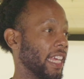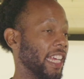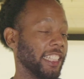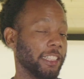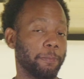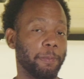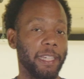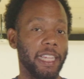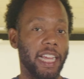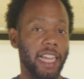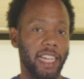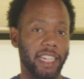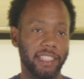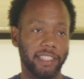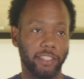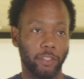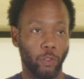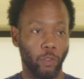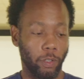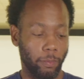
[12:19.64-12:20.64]
SPI
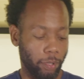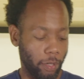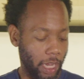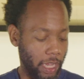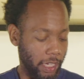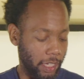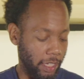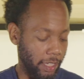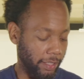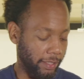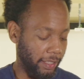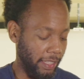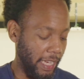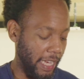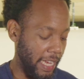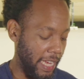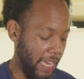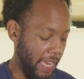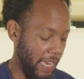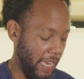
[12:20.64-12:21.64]
Storm Products
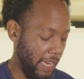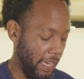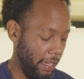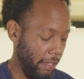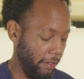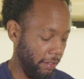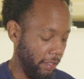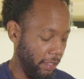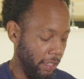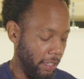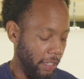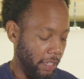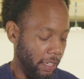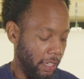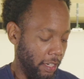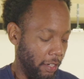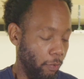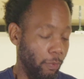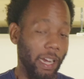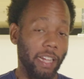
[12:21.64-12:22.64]
and
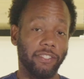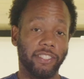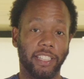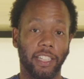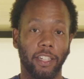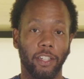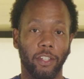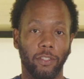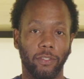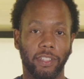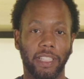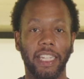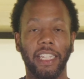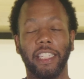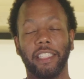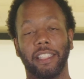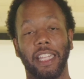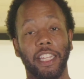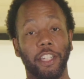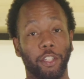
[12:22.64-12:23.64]
Ralph Sloan. Thank,
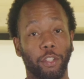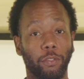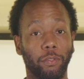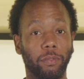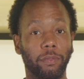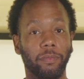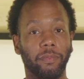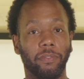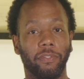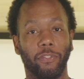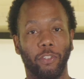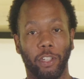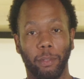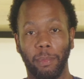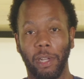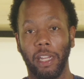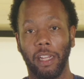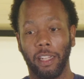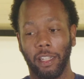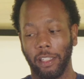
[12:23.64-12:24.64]
thank you for the
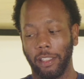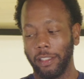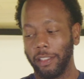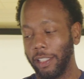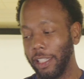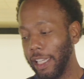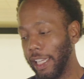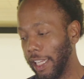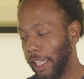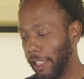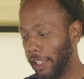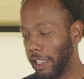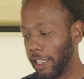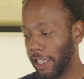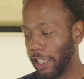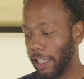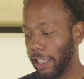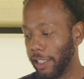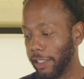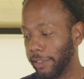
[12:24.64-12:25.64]
ball. And
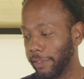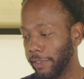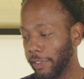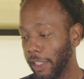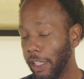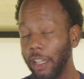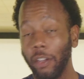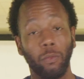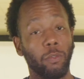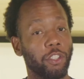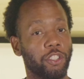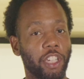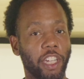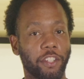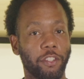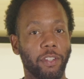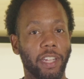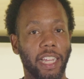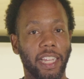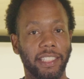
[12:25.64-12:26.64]
uh, we'll
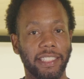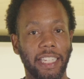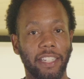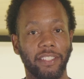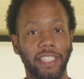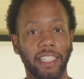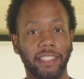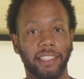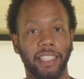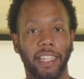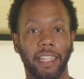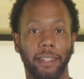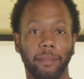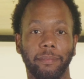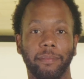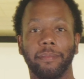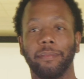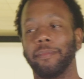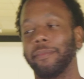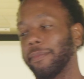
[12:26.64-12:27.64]
check you guys out next
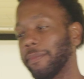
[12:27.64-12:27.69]
time.